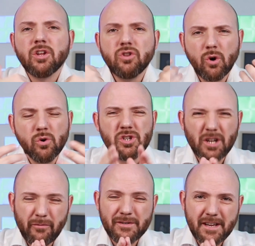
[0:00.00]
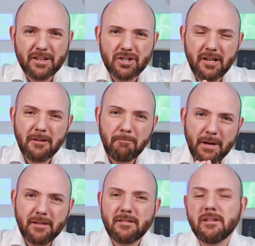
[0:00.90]
Noteshelf is actually the
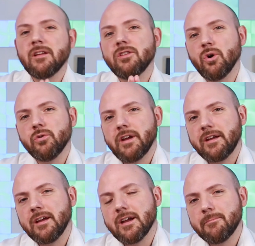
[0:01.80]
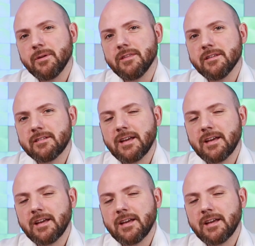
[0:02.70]
best note-taking app in this